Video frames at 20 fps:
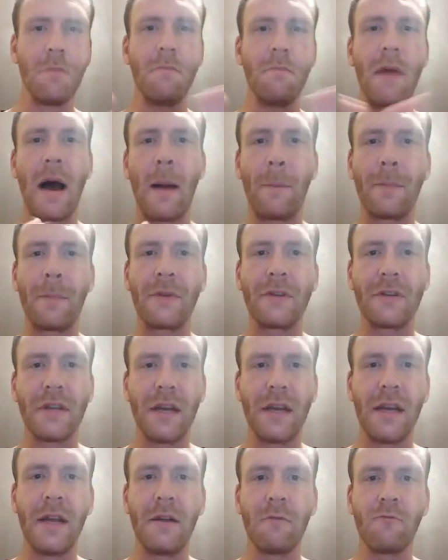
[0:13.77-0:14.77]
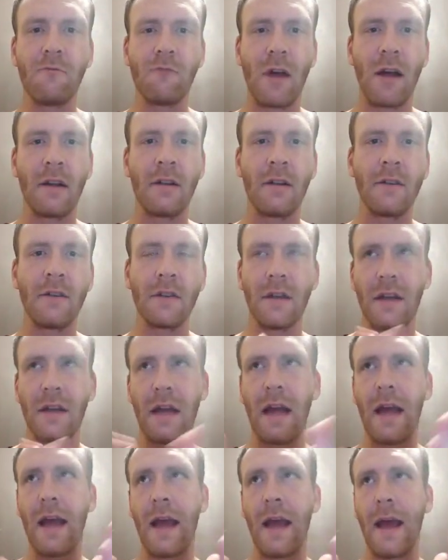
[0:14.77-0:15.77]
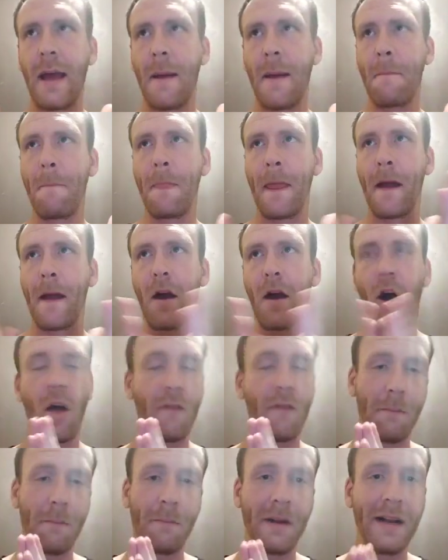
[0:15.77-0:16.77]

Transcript: the maps in ranked, other